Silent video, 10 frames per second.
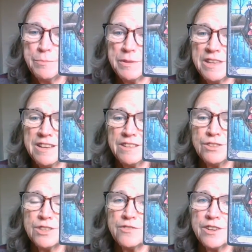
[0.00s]
But that
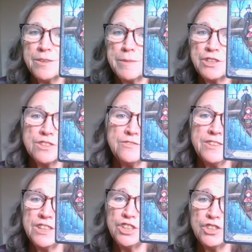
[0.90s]
looks very much the
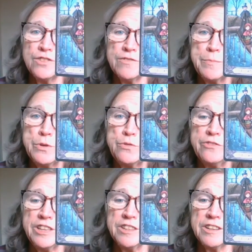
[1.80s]
vintage of the
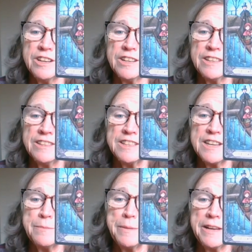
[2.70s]
movie, the guy in the
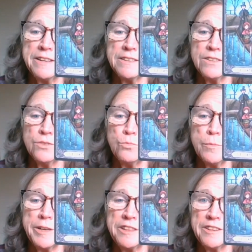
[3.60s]
top hat and the
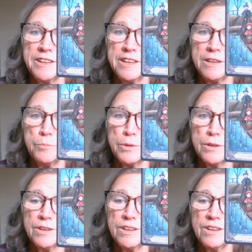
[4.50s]
woman in the cape
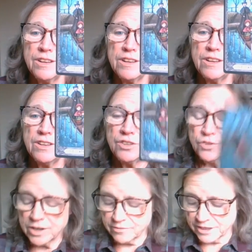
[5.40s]

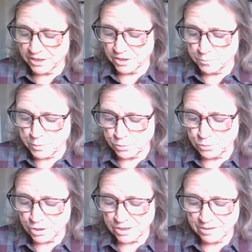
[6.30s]
traveling in the
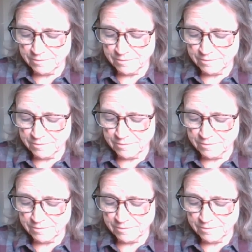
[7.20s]
boat.